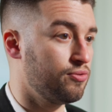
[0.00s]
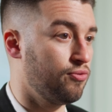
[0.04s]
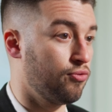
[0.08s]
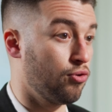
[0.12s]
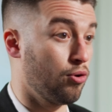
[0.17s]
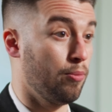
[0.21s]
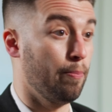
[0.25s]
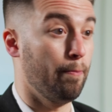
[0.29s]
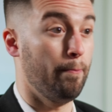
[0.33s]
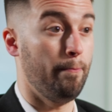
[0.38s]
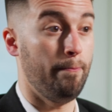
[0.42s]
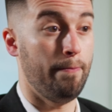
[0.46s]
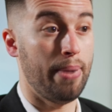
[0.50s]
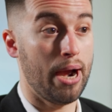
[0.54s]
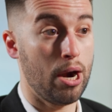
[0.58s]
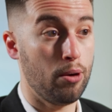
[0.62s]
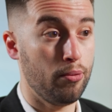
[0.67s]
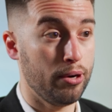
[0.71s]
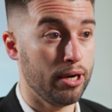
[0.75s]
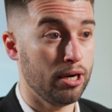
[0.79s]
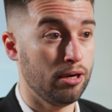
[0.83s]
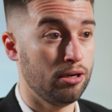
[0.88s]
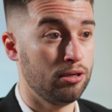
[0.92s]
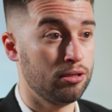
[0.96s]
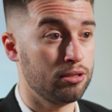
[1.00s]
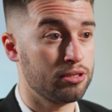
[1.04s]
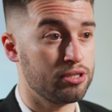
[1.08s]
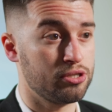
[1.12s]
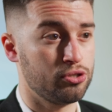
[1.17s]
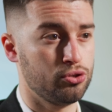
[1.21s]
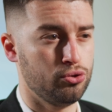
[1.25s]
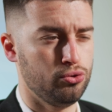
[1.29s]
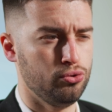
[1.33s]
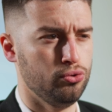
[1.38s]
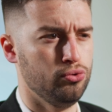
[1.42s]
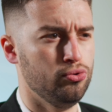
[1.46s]
from
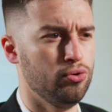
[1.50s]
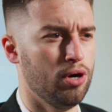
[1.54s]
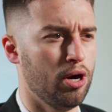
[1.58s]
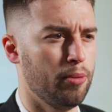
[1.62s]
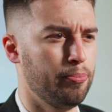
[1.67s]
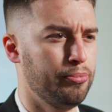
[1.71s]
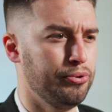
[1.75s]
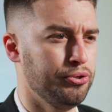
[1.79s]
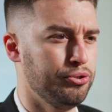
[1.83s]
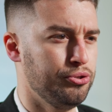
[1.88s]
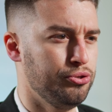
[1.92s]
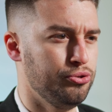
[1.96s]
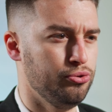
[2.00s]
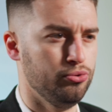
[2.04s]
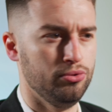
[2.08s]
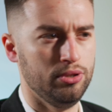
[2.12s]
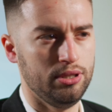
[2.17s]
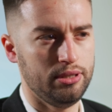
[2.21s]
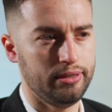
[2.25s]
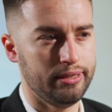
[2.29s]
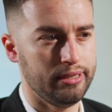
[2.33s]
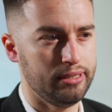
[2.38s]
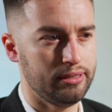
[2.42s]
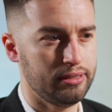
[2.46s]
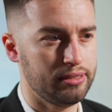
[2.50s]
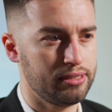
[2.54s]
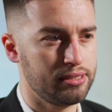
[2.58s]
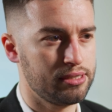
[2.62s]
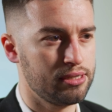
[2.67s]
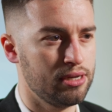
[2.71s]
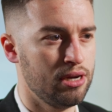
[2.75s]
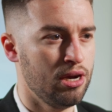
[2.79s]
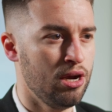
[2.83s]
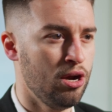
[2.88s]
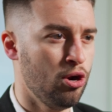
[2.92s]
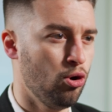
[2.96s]
barriers to
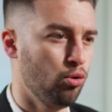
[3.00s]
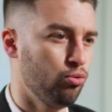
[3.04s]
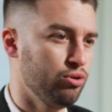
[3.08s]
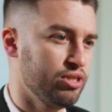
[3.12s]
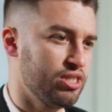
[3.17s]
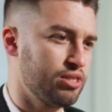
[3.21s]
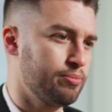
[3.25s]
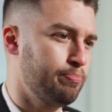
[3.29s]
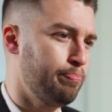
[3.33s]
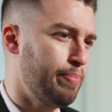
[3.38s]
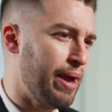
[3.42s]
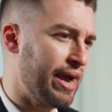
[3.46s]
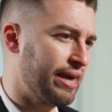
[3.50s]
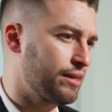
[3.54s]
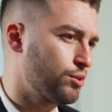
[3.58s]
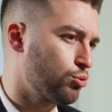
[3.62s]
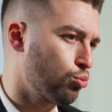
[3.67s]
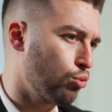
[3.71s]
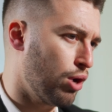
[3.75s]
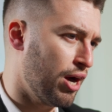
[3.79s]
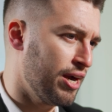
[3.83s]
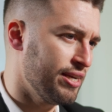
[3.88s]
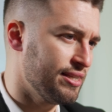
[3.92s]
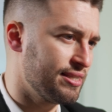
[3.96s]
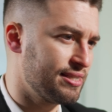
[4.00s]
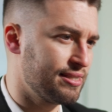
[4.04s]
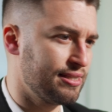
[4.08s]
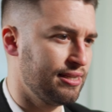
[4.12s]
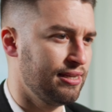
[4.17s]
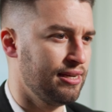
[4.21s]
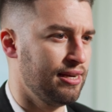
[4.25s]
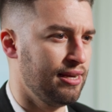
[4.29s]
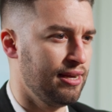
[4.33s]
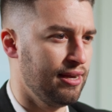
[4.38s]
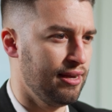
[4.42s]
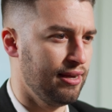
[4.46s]
opportunities. Respect rights,
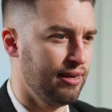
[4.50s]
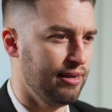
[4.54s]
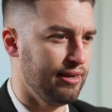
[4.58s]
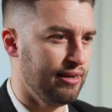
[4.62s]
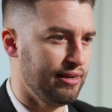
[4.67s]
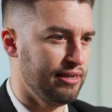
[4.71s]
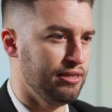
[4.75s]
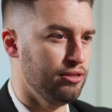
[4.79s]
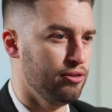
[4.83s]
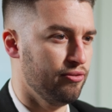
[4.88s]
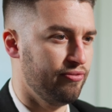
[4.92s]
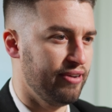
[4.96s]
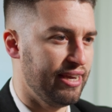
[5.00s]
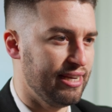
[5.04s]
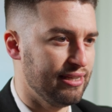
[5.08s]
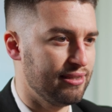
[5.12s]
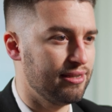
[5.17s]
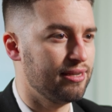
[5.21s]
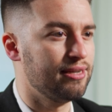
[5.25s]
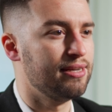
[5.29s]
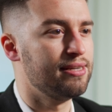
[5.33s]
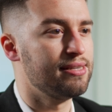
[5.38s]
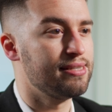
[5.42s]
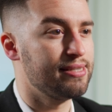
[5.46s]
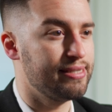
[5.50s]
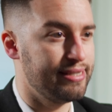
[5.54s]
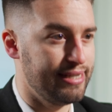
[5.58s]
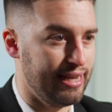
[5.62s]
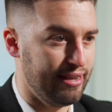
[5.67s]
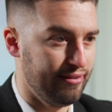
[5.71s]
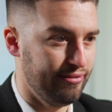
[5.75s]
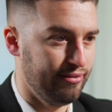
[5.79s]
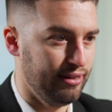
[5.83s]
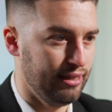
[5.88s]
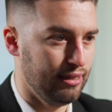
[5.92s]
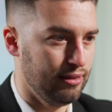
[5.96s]
innovate
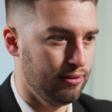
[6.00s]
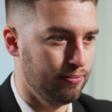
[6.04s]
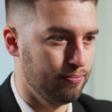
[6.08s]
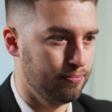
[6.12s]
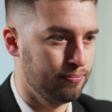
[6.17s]
safely.